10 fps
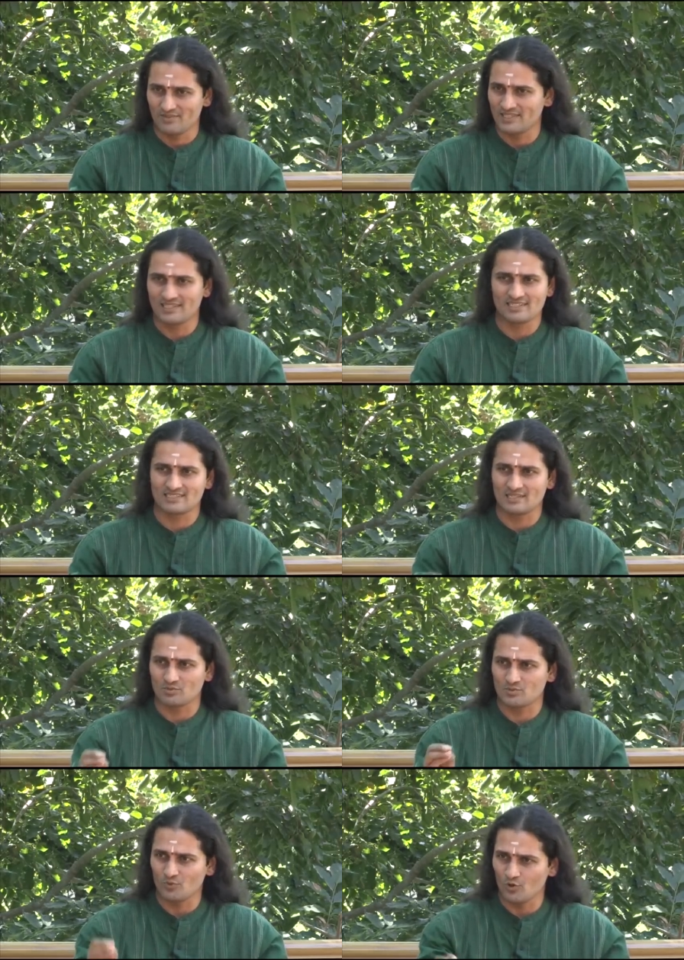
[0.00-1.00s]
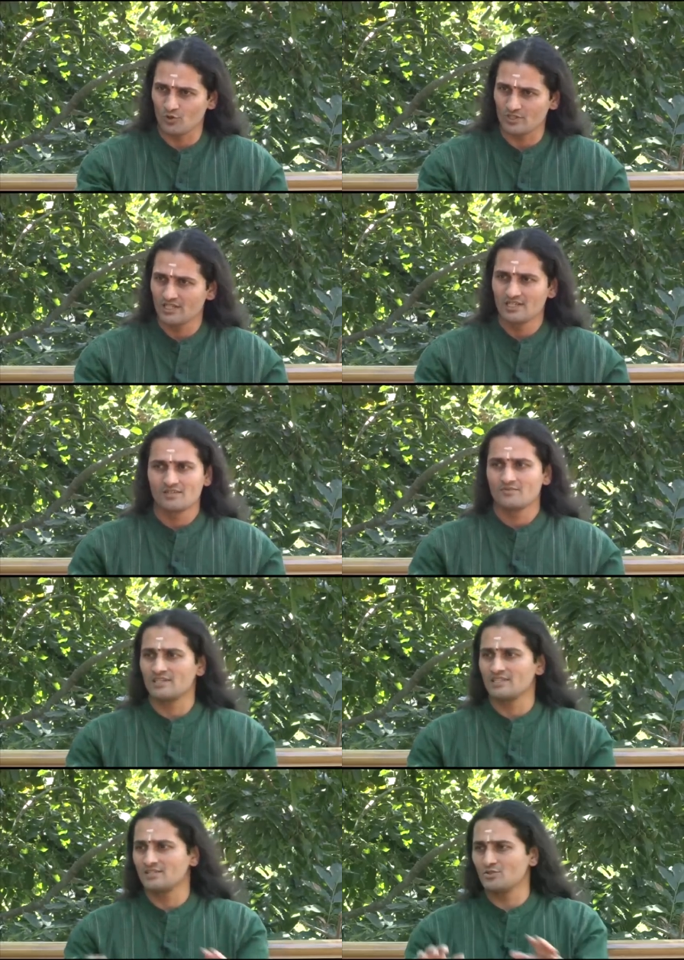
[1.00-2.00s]
whether it is some sport,
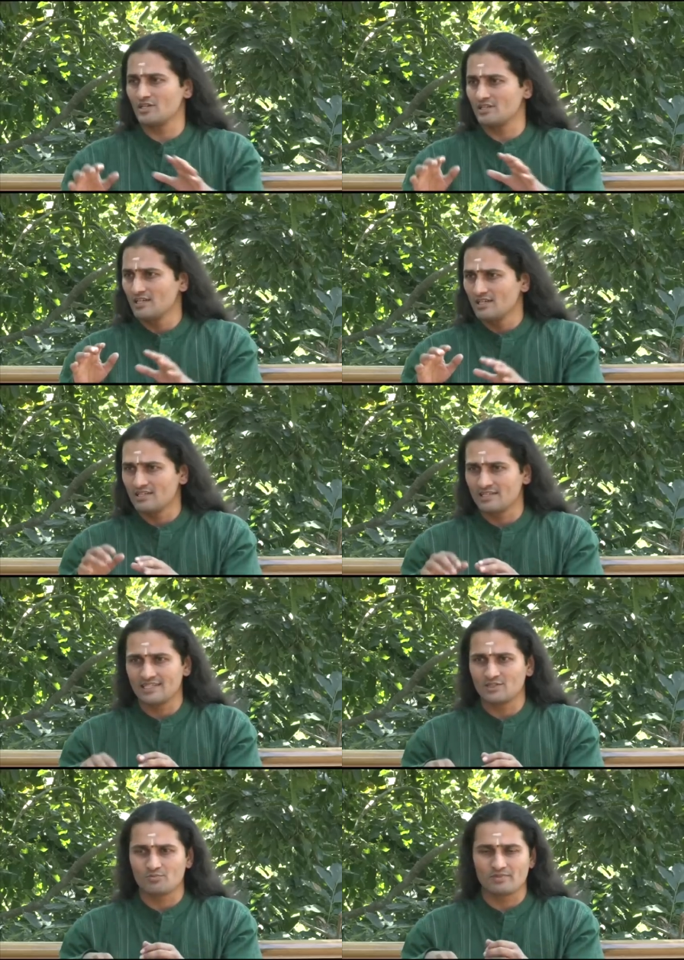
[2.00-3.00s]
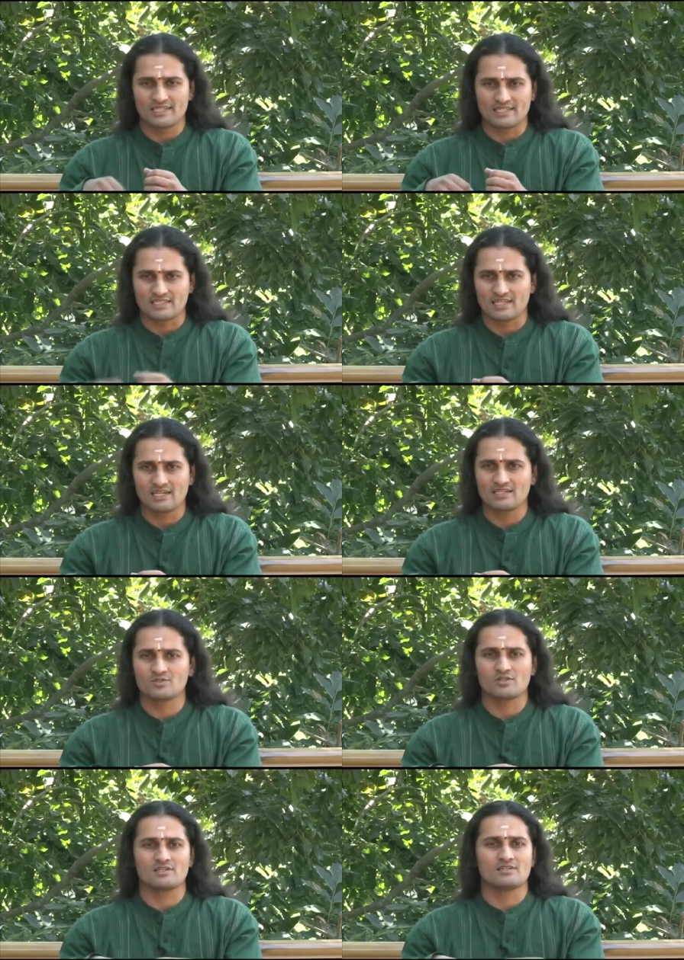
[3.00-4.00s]
whether you are learning to play
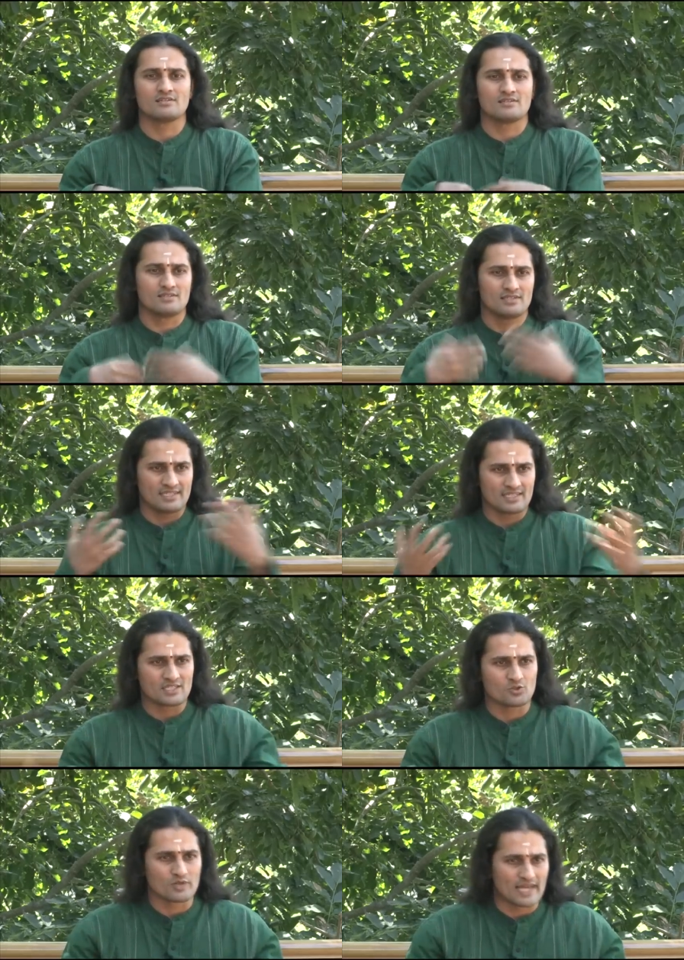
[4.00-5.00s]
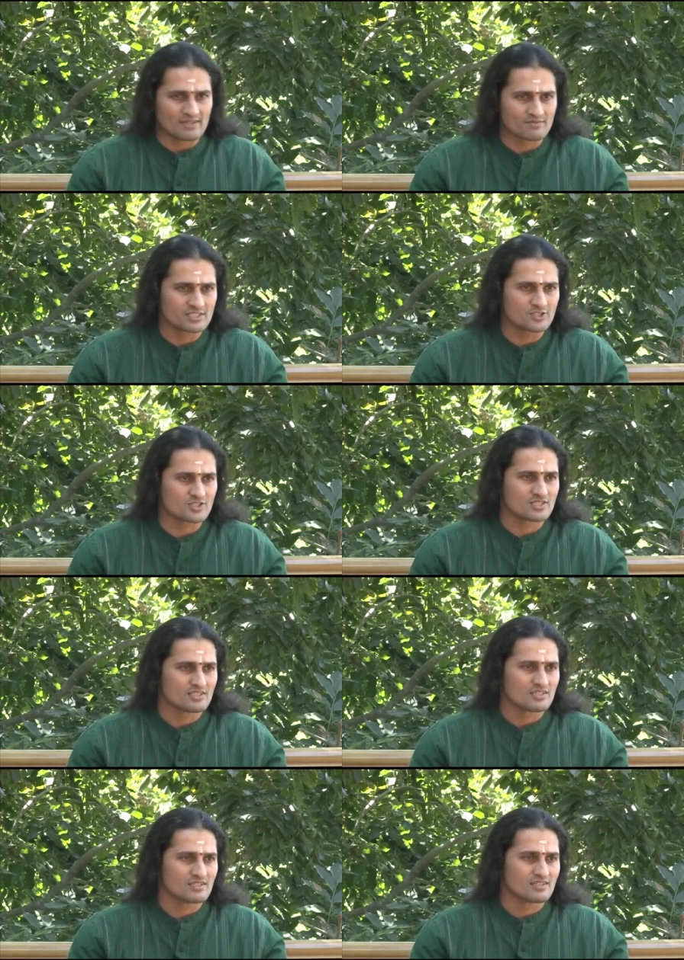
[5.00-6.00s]
guitar, you are learning a new language,
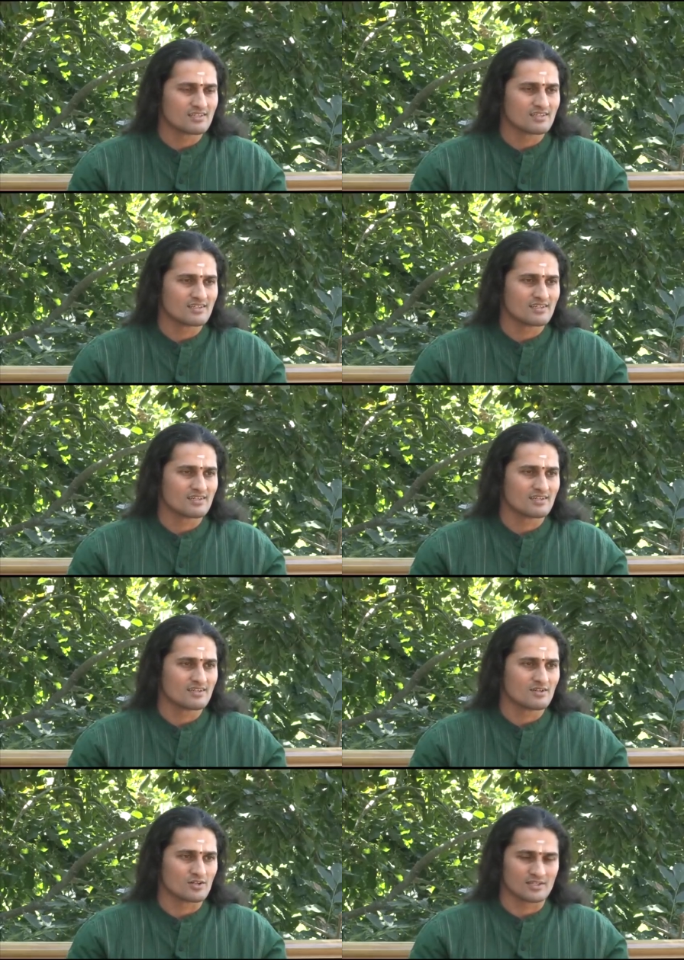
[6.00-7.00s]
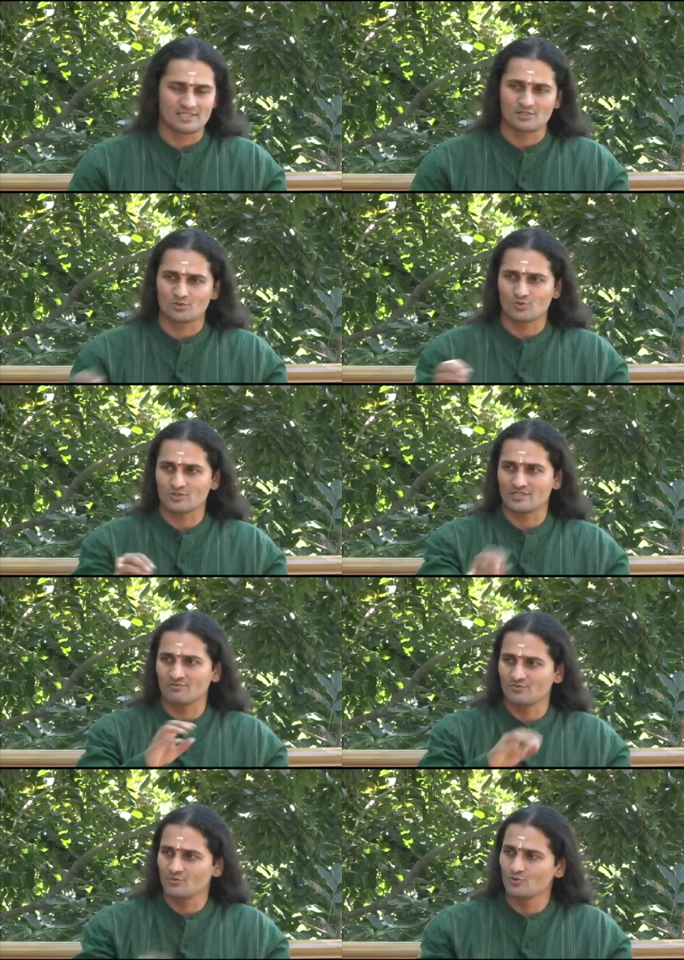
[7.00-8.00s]
or learning to cook
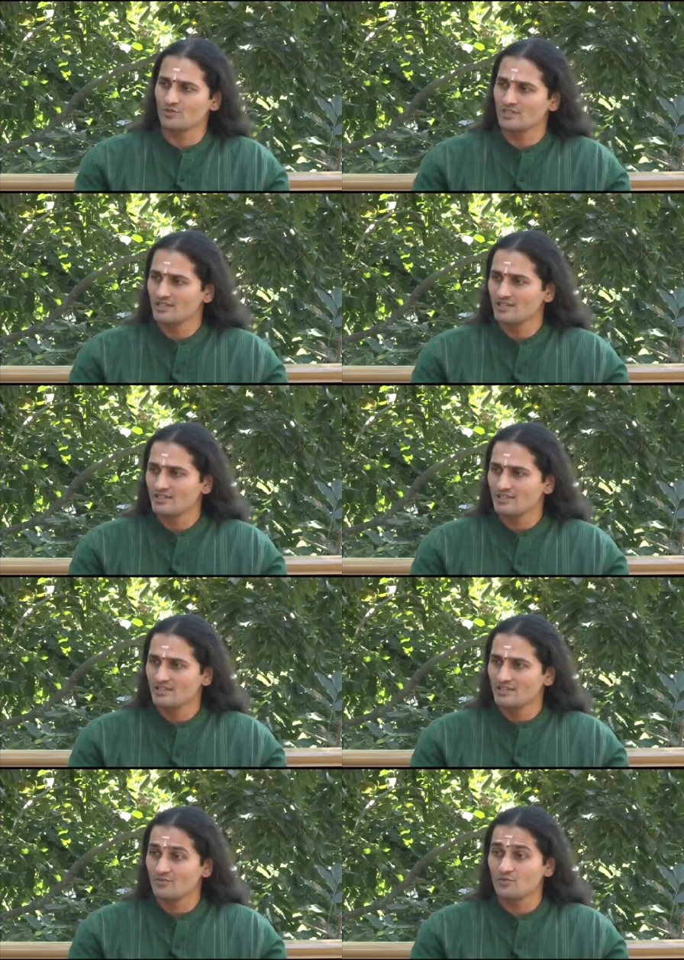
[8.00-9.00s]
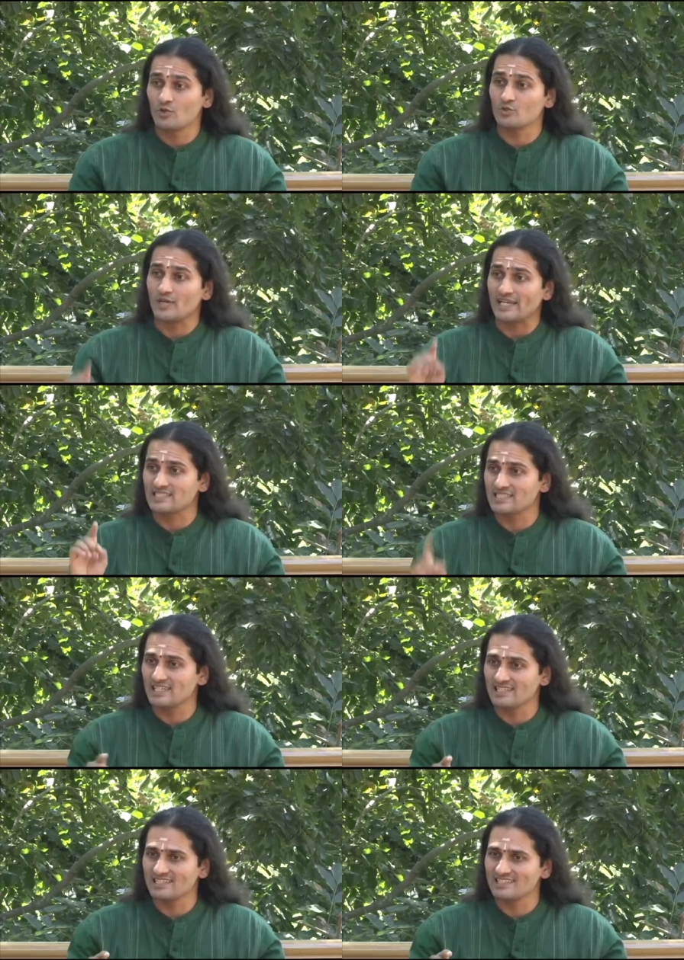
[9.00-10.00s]
some food, if you want to
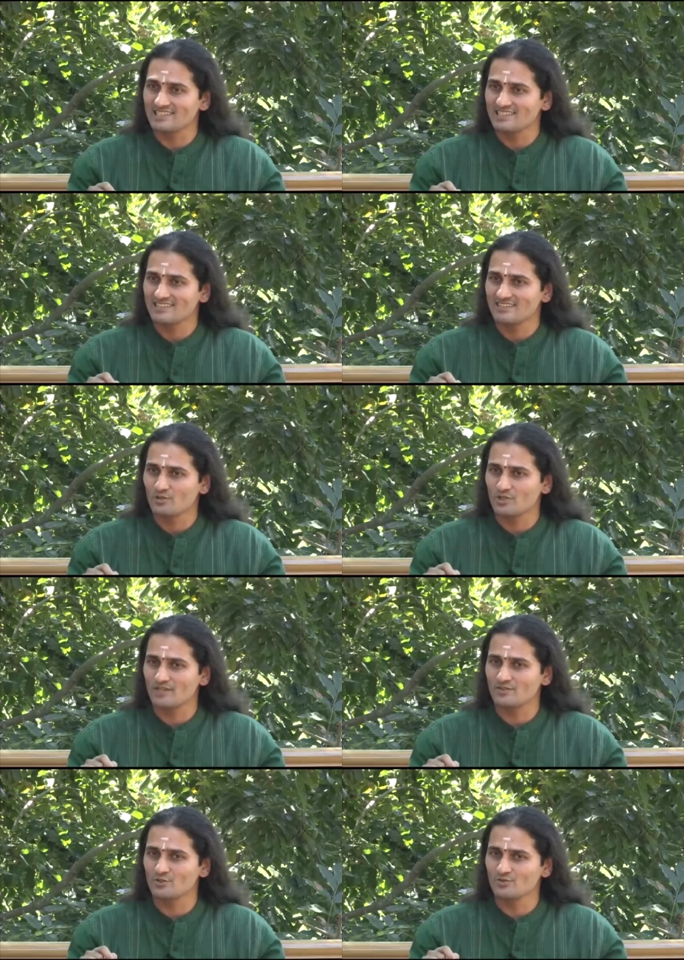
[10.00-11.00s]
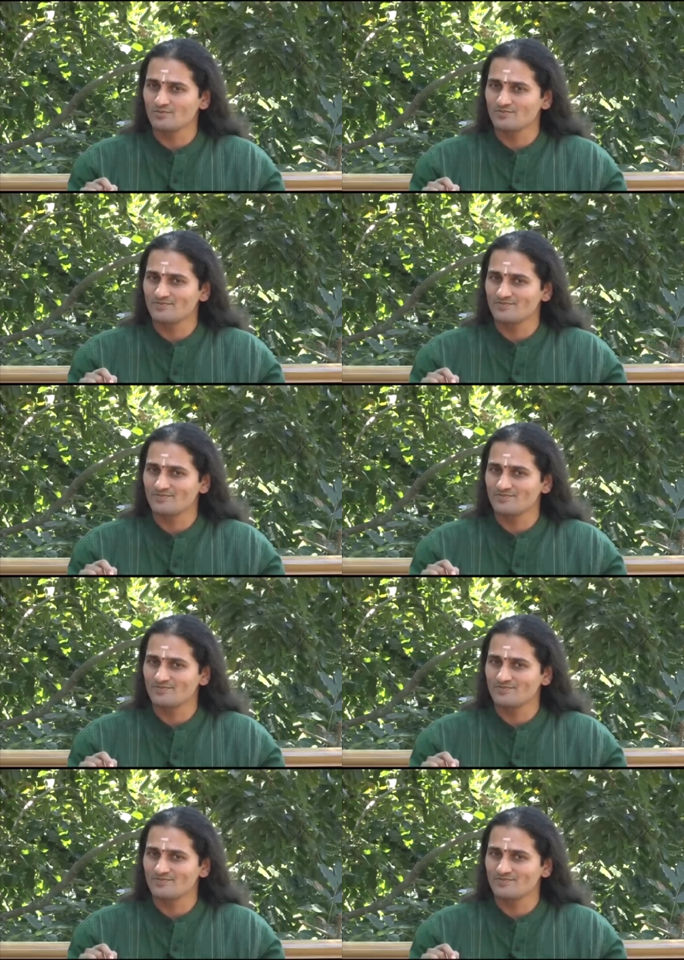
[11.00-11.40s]
excel in it, what do you have to do?